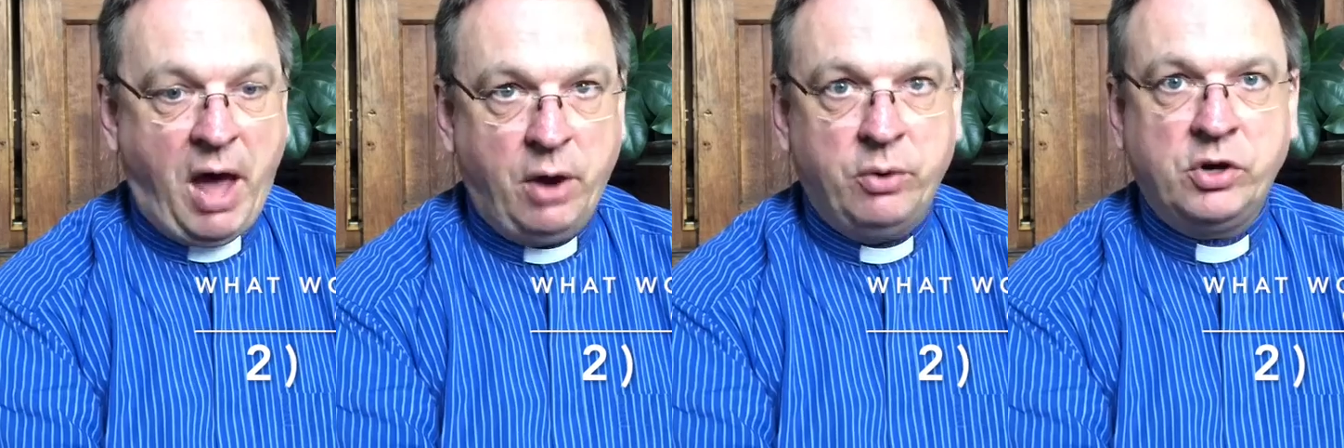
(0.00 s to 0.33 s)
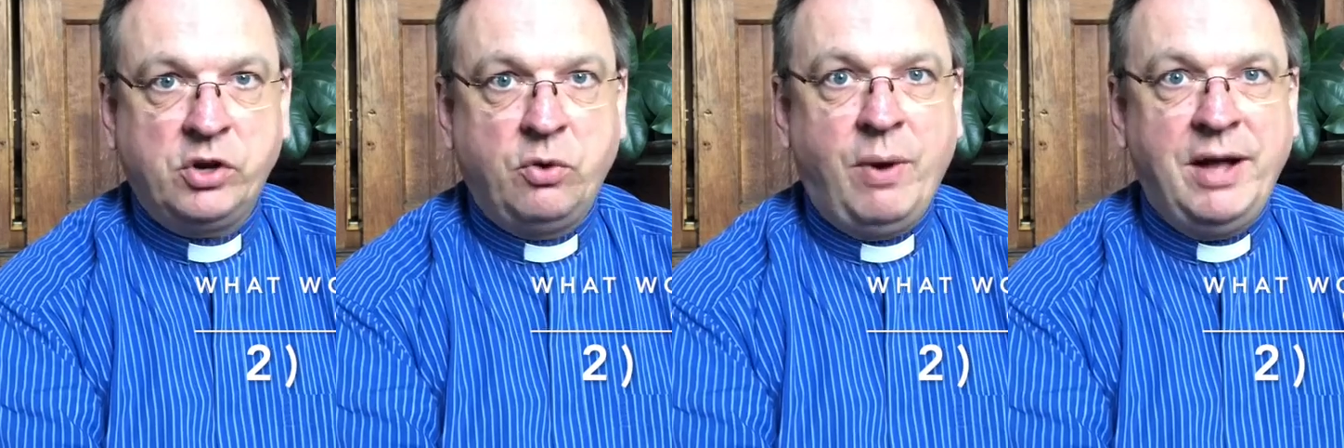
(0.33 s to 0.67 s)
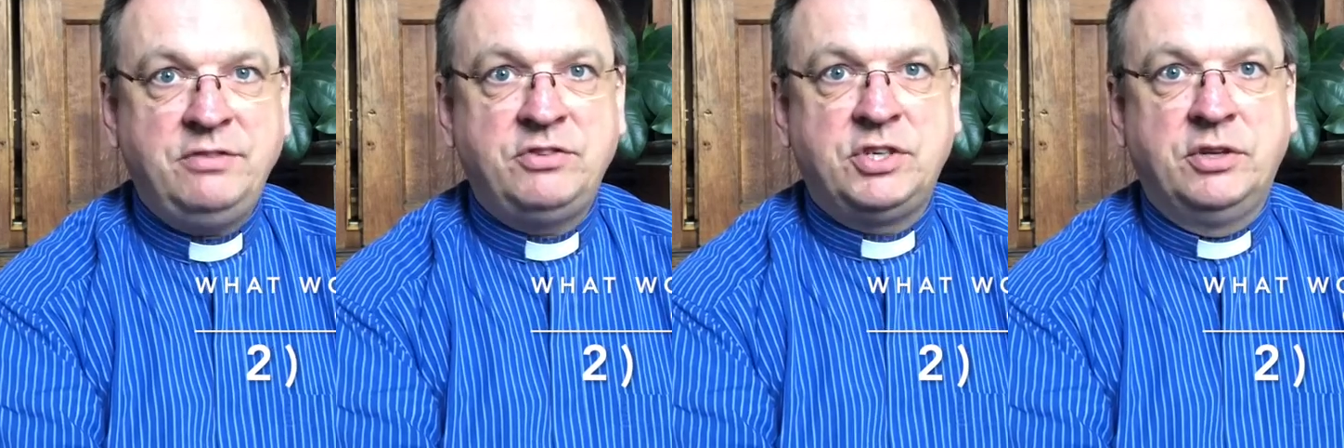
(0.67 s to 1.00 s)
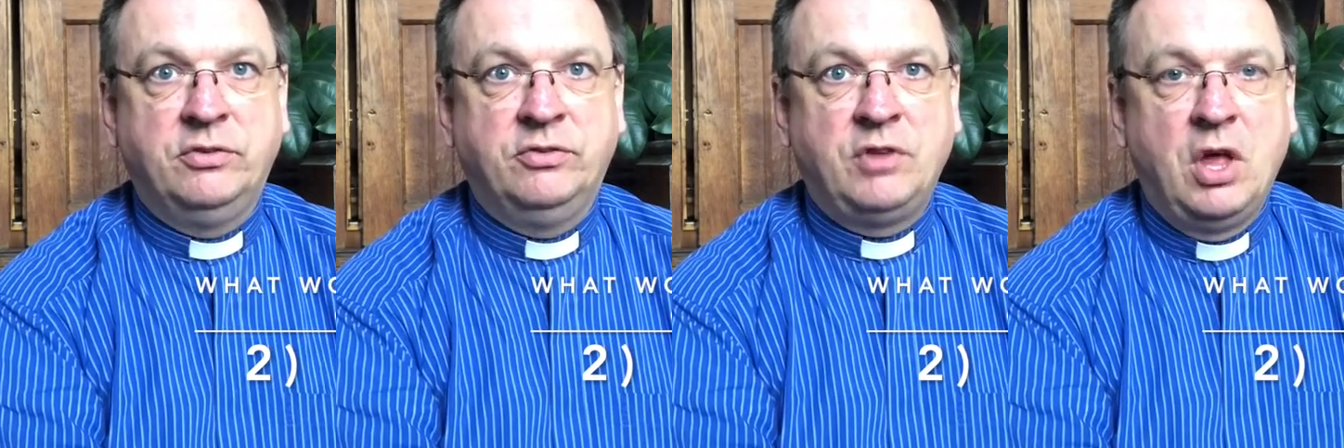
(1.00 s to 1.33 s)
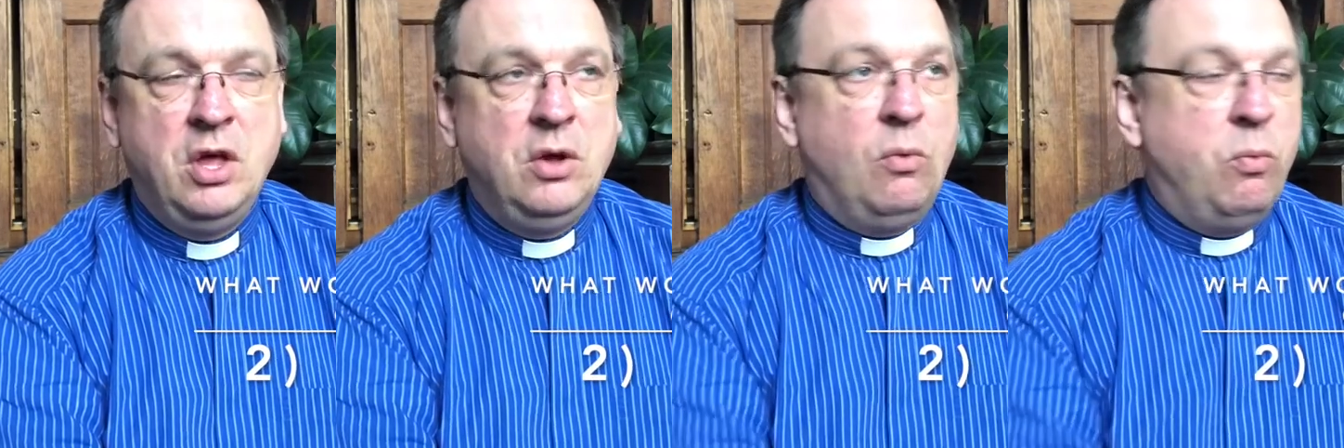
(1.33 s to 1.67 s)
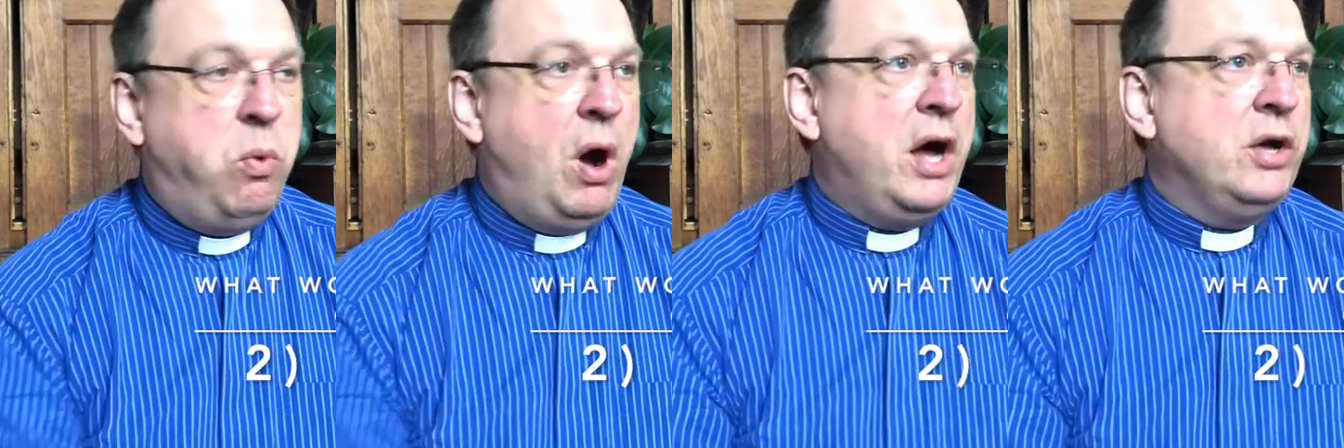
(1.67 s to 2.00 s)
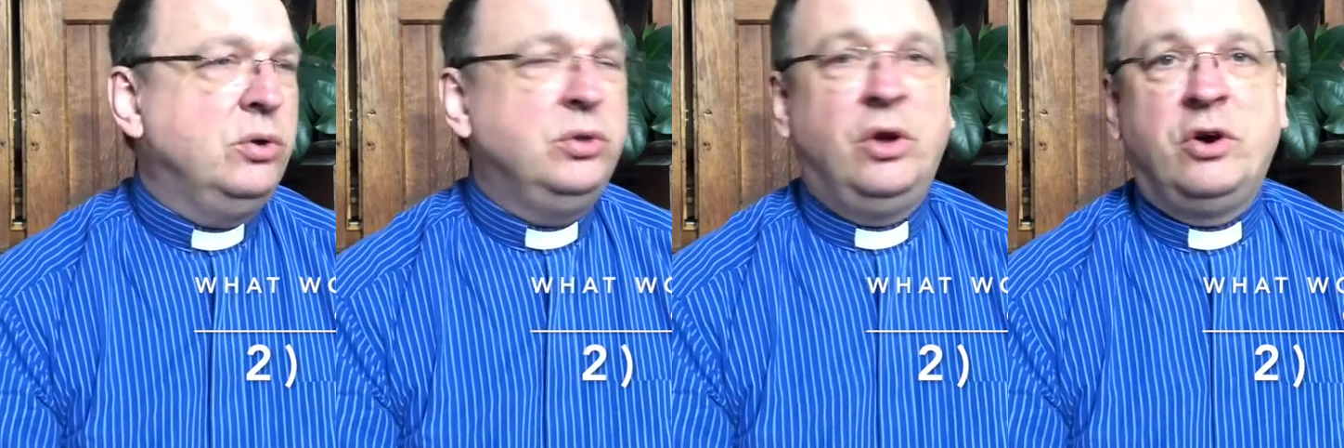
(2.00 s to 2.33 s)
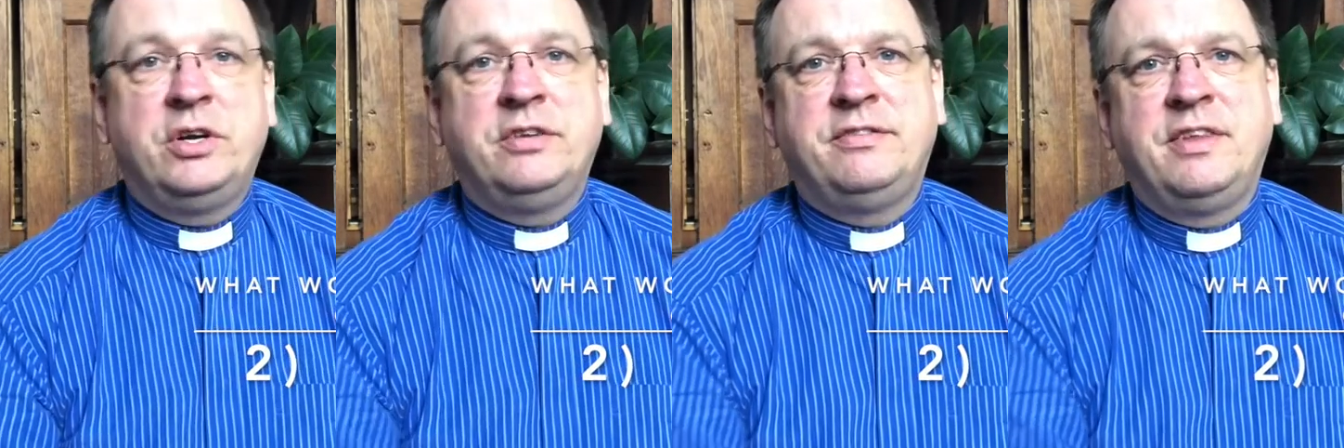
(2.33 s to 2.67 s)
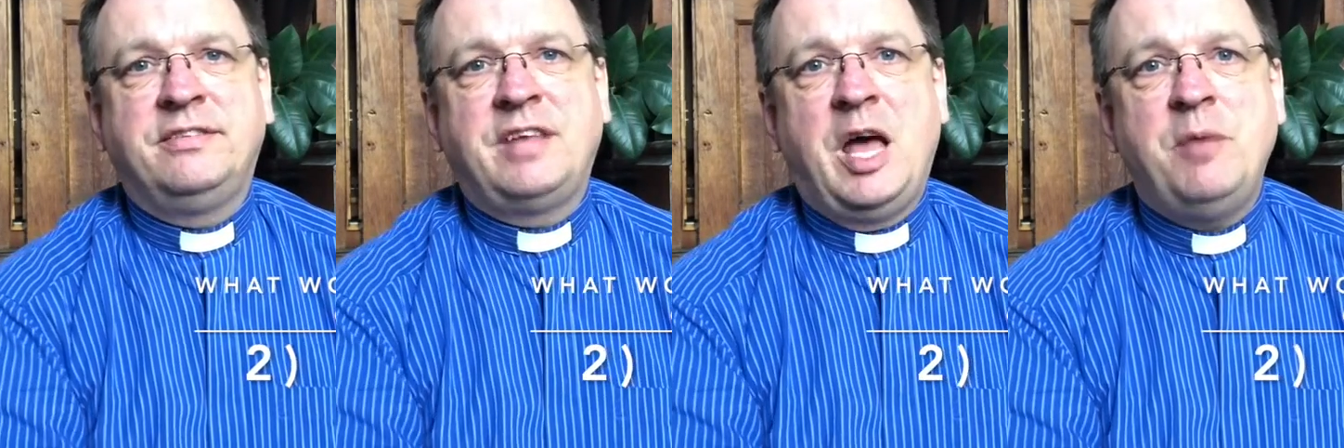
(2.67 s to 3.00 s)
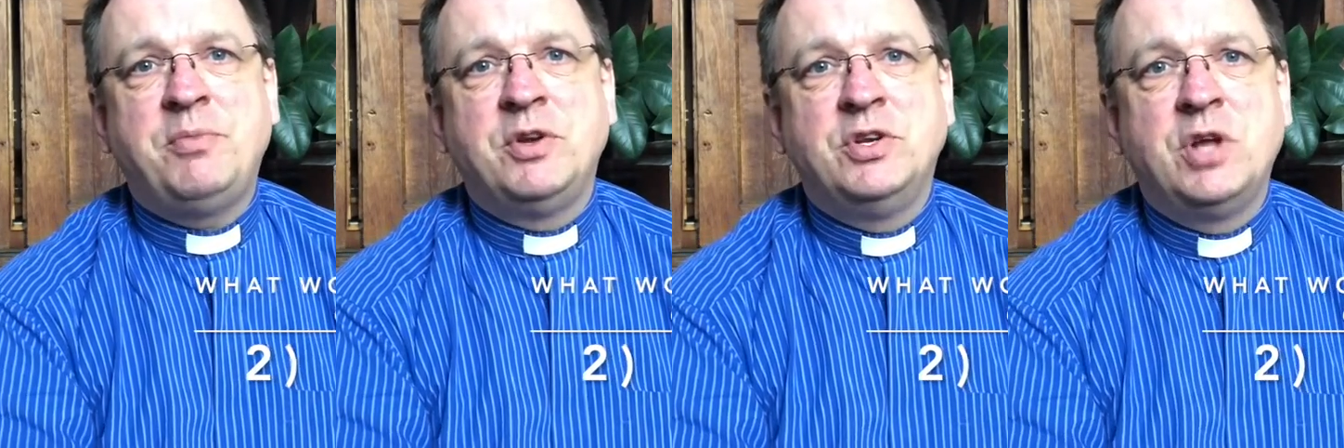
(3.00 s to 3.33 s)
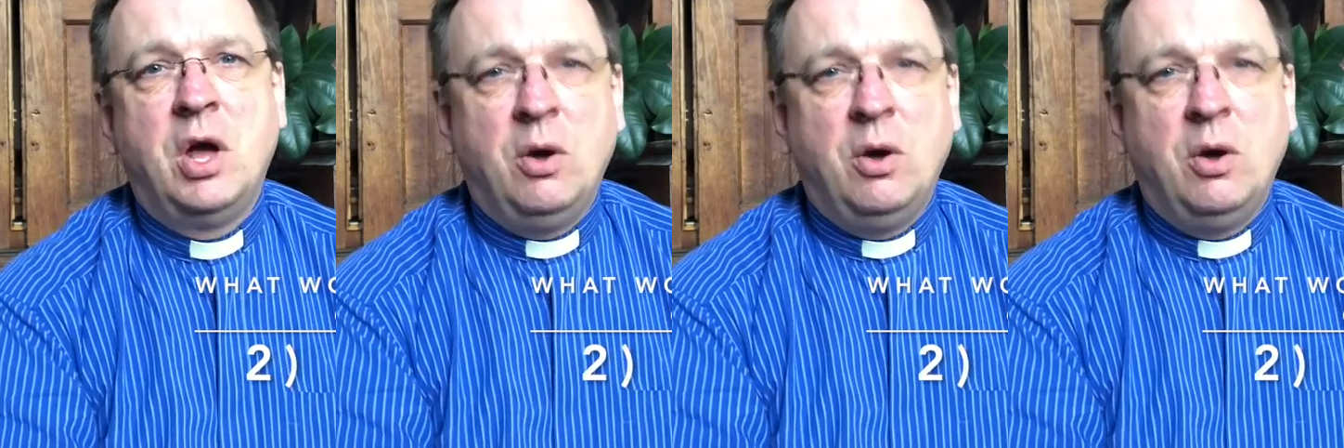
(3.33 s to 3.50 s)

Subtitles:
our questions. Why, O Lord, has this happened?